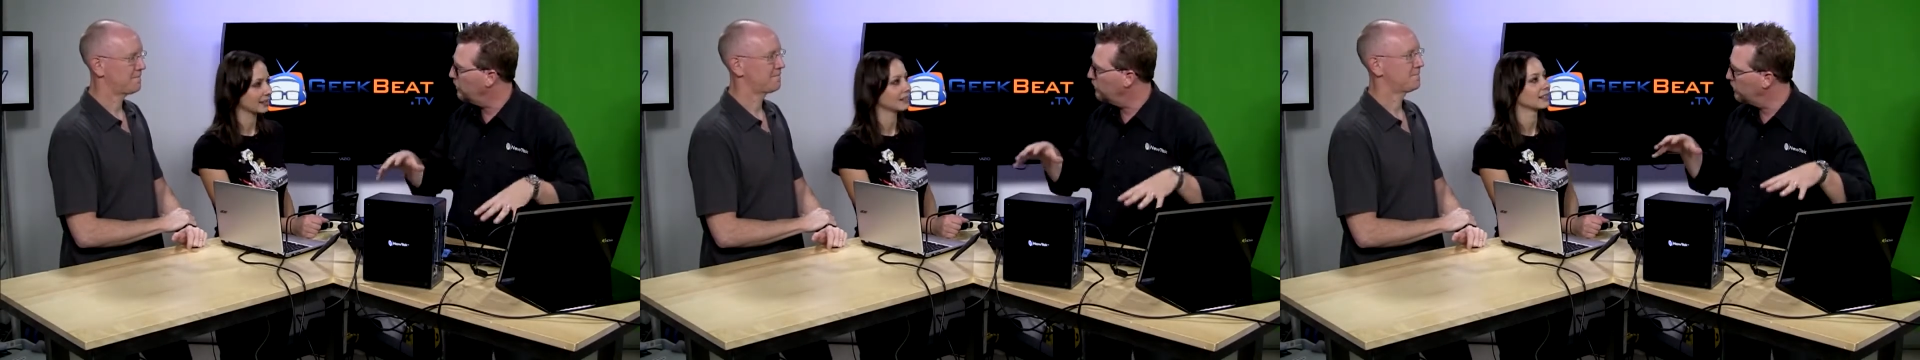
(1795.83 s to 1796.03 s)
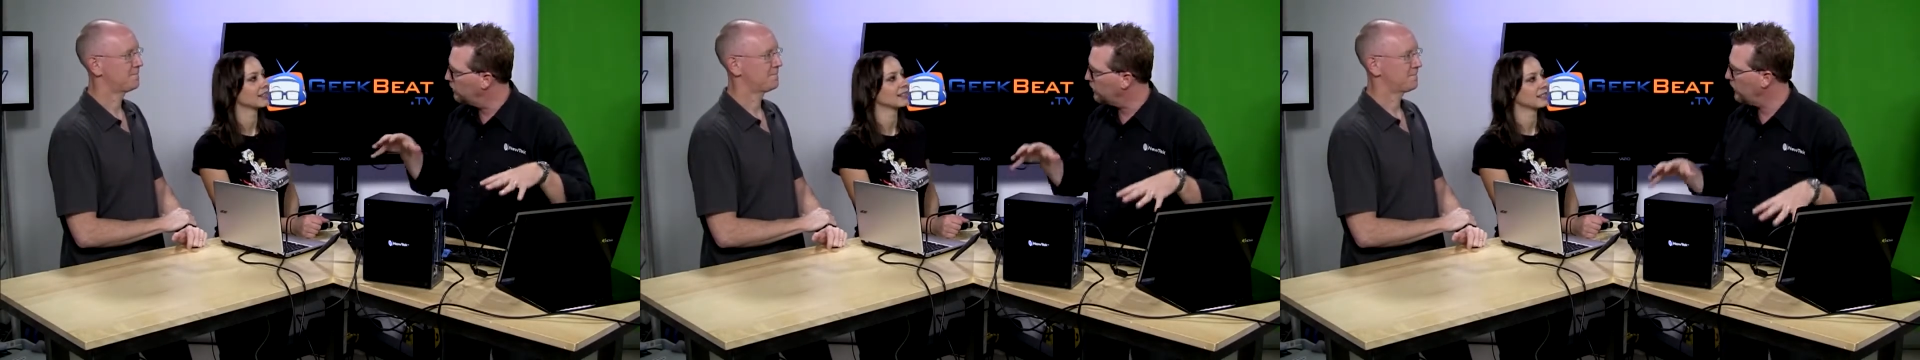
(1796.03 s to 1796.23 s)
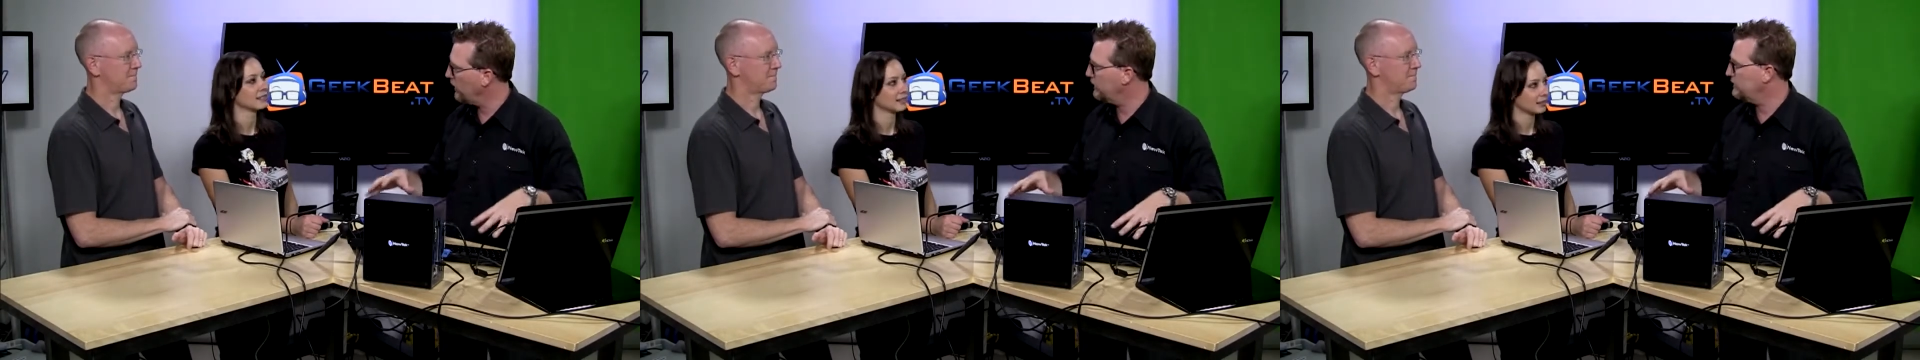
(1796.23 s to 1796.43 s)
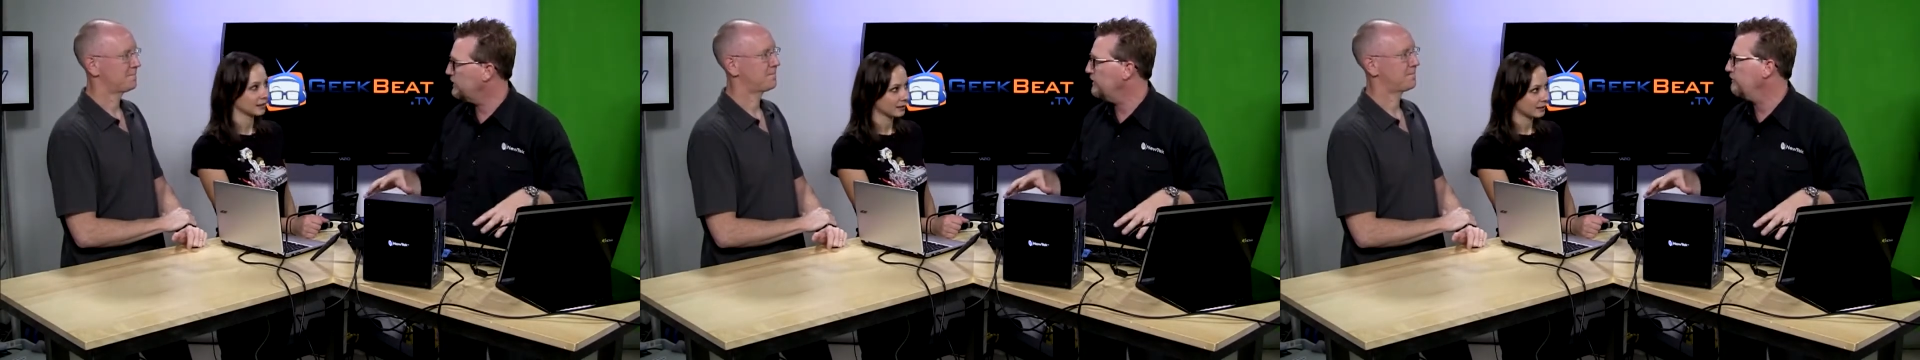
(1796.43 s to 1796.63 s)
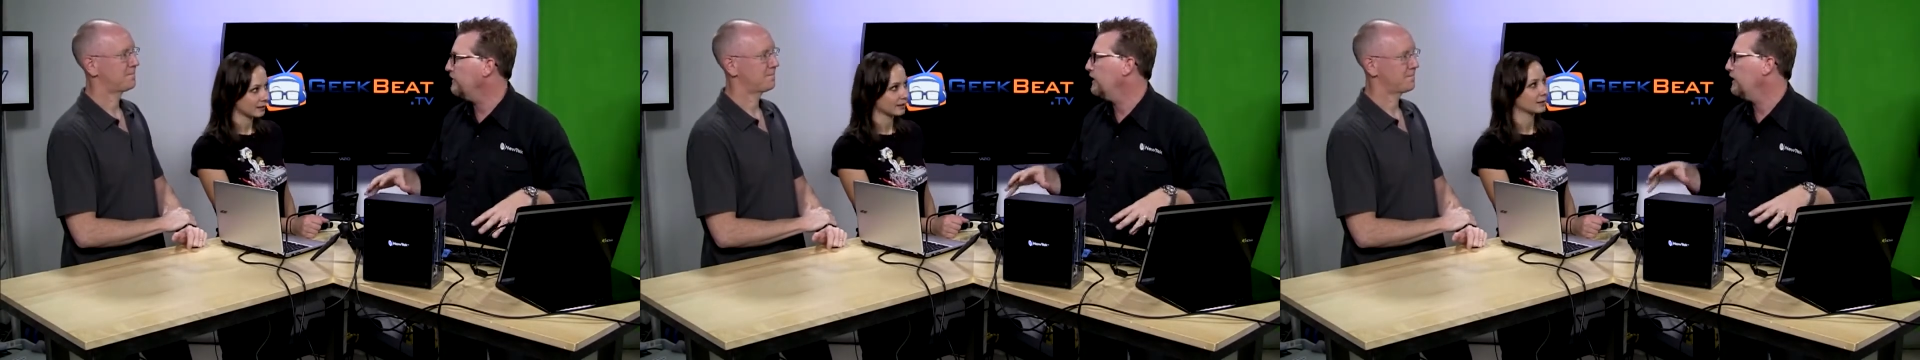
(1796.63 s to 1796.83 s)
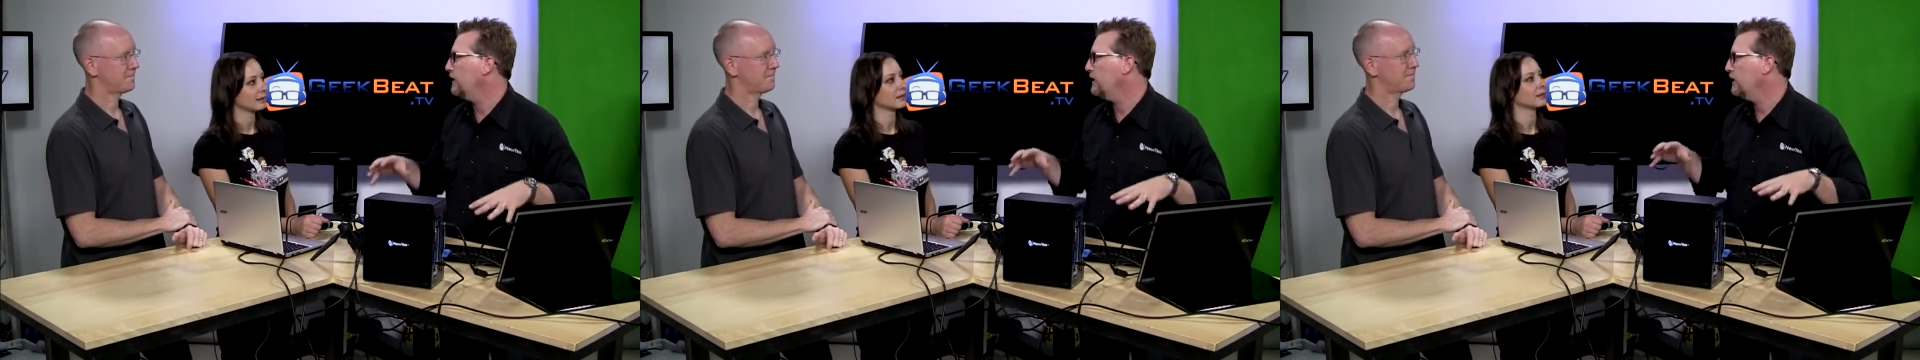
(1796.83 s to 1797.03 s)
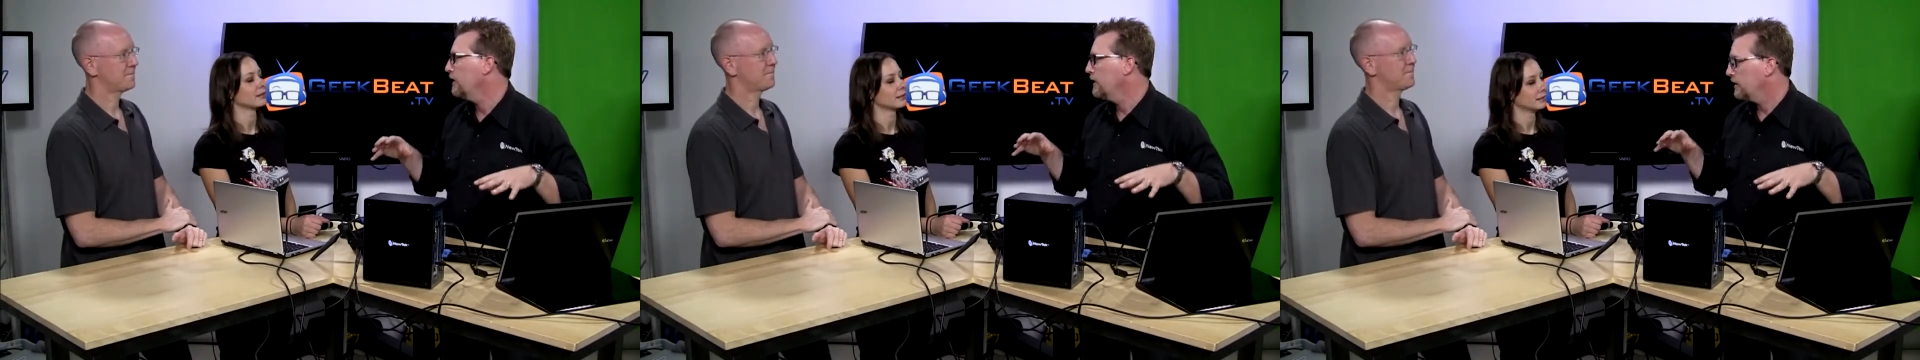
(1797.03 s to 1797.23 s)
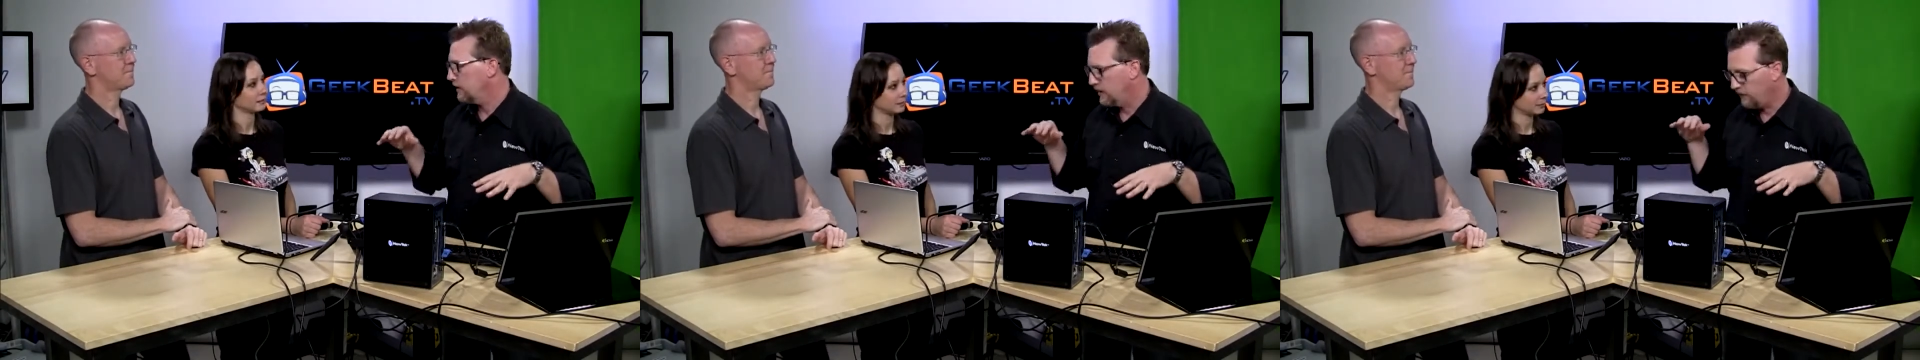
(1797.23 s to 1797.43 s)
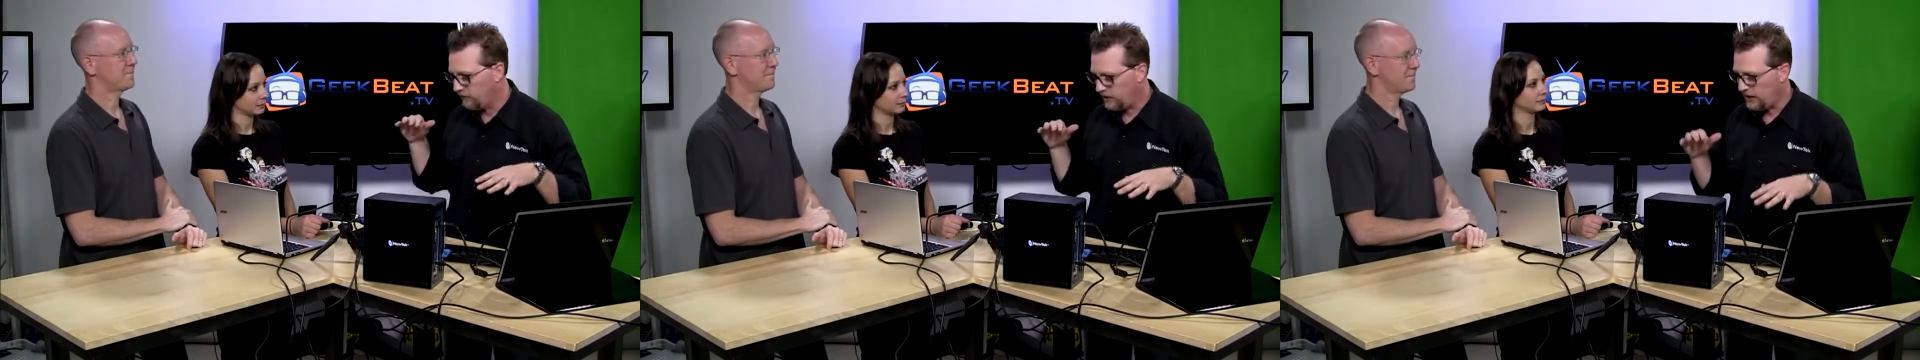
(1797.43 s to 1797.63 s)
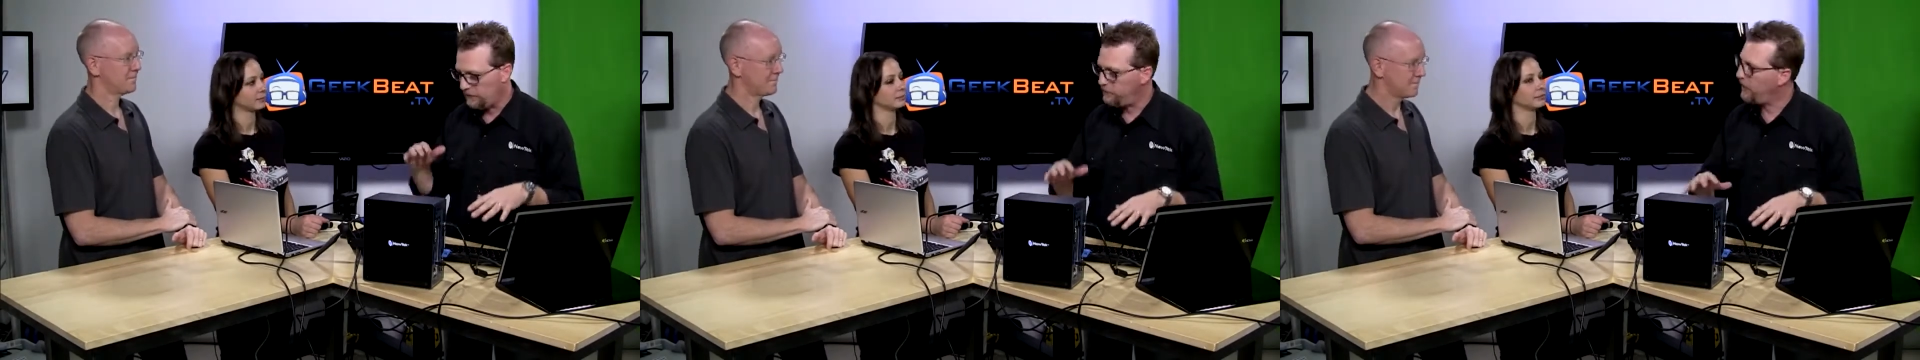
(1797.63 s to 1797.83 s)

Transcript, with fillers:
Speaker 1: look like T V, give it that